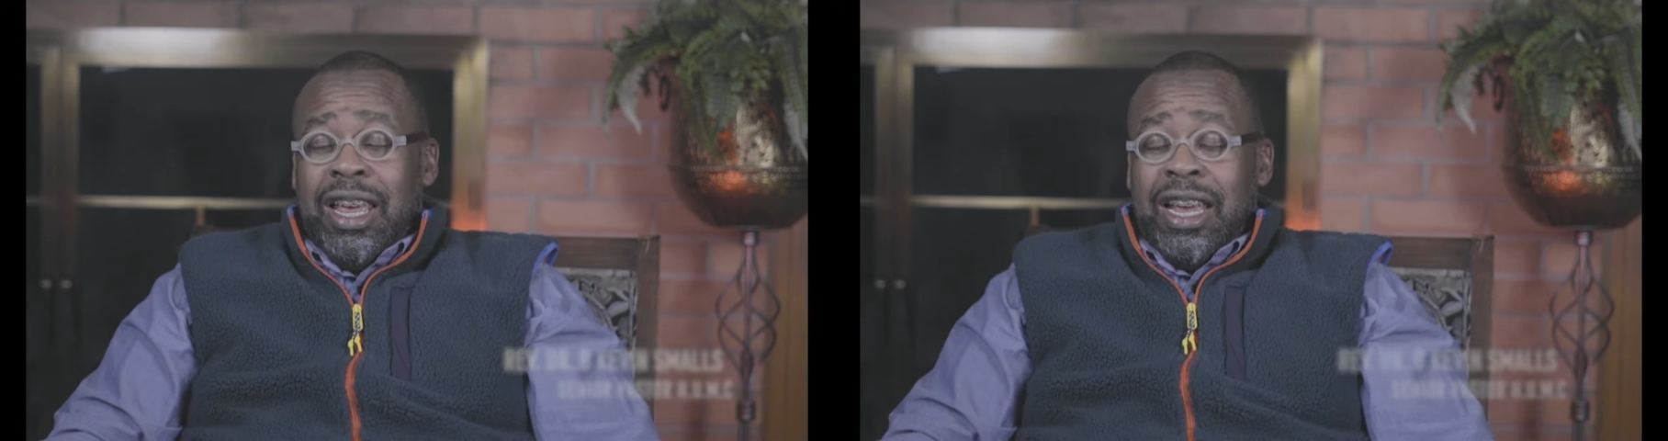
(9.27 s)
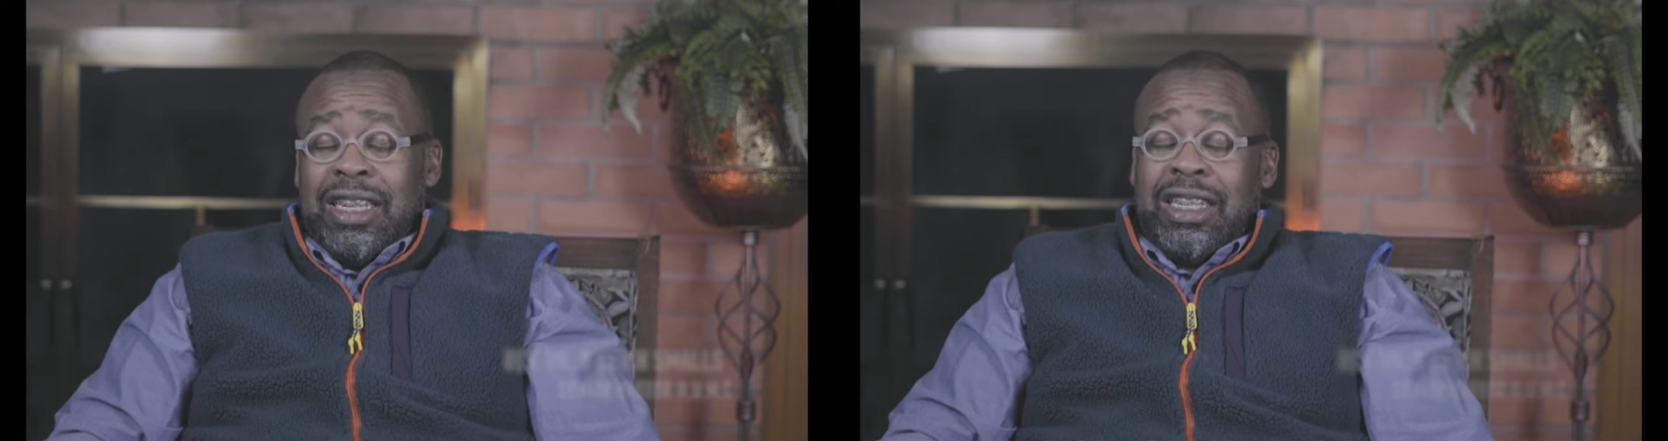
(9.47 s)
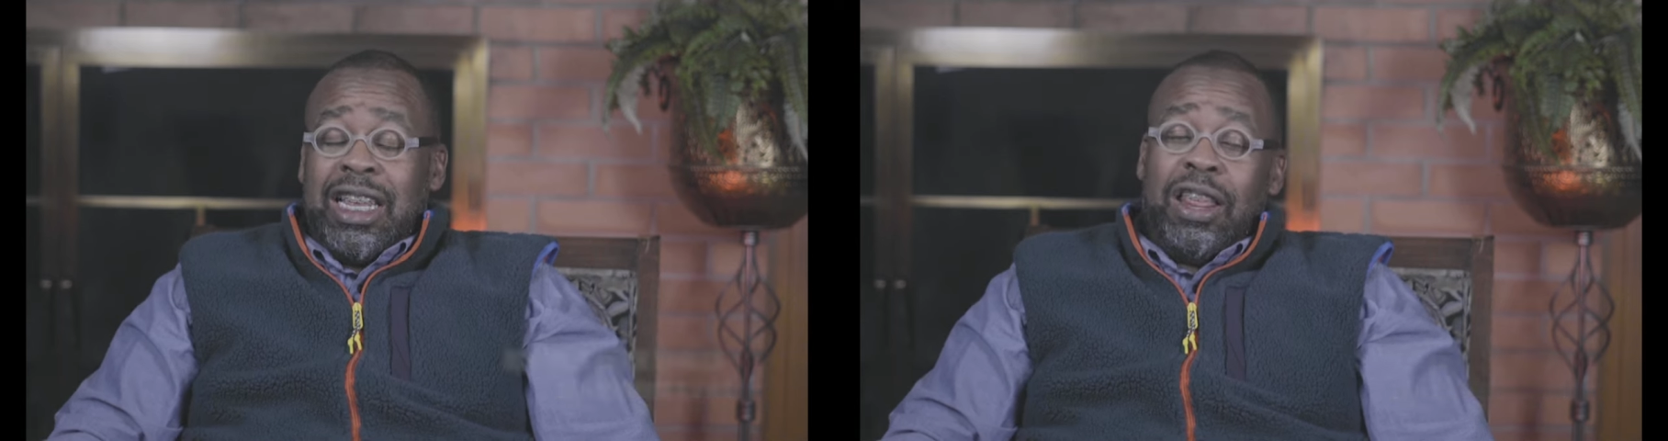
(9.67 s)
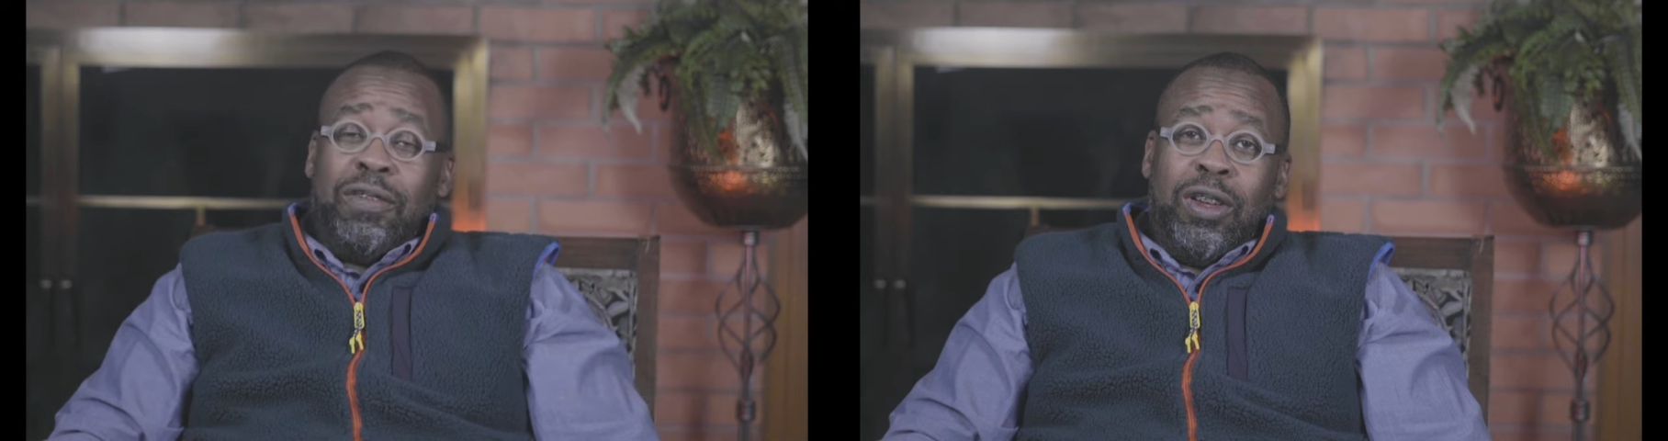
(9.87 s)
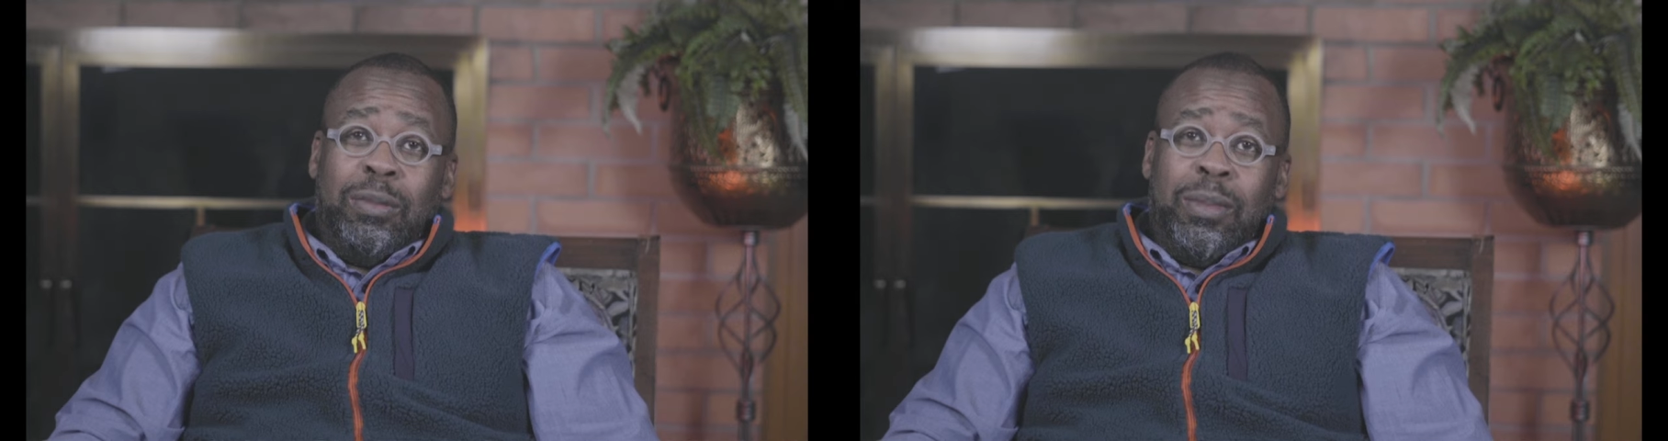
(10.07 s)
in
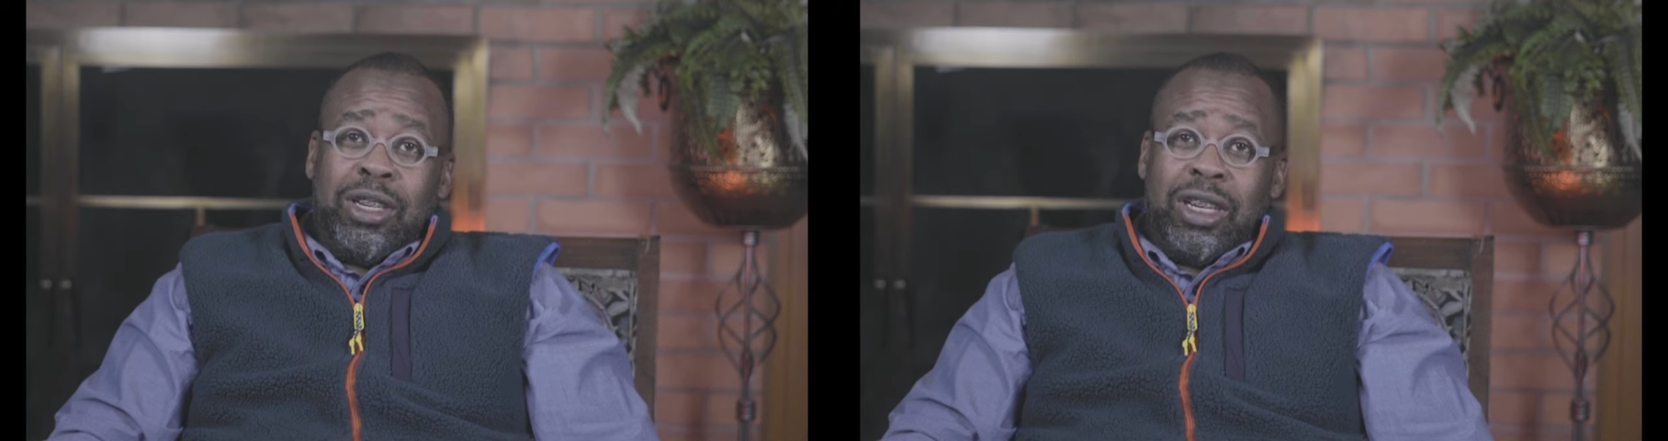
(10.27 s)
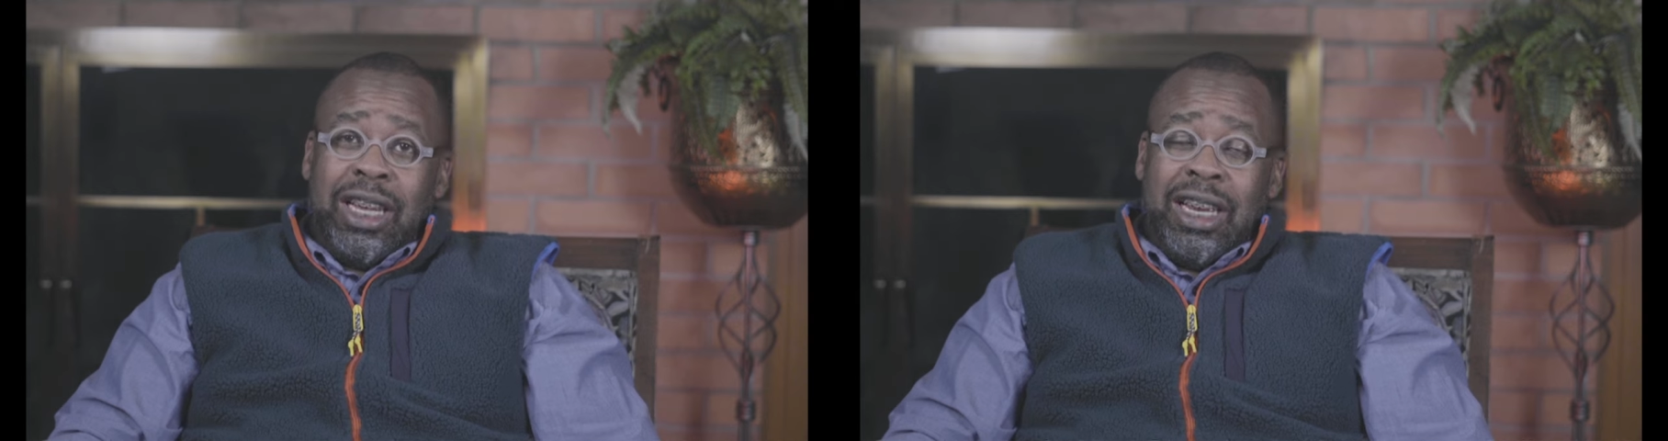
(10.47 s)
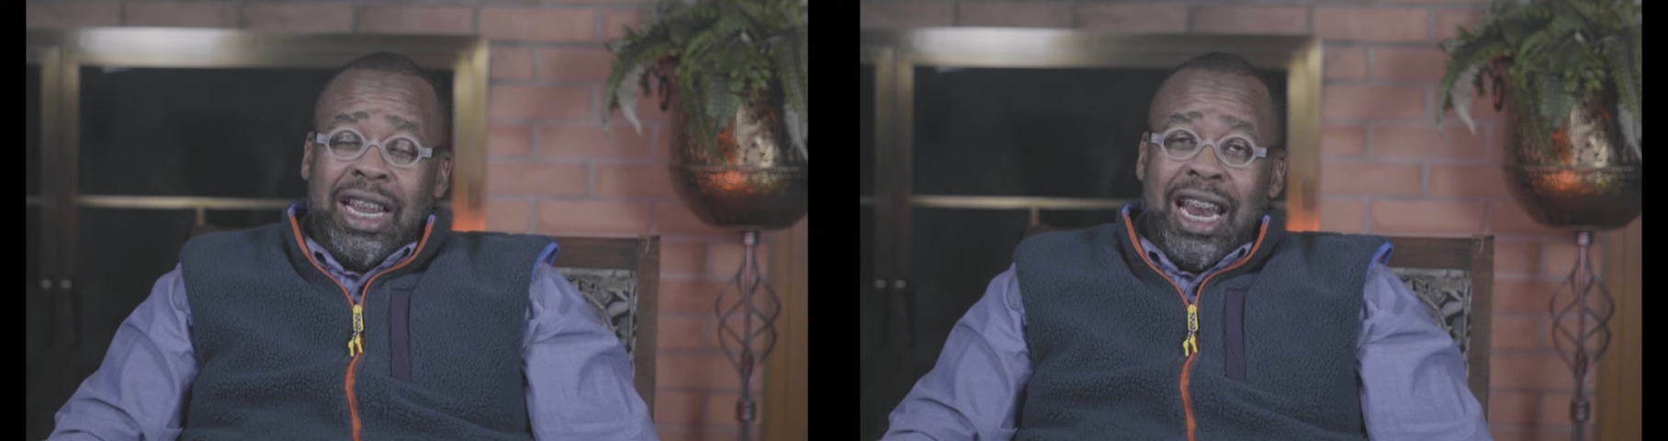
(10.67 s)
Southfield, Michigan,